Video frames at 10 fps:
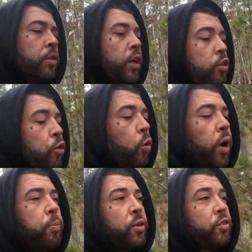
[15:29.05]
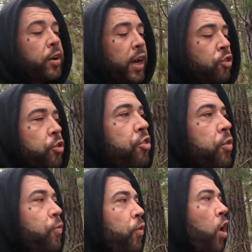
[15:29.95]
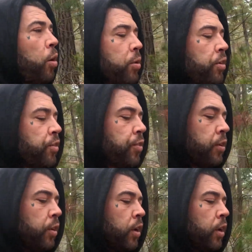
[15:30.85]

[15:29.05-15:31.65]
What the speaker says: that grew up in dangerous environments,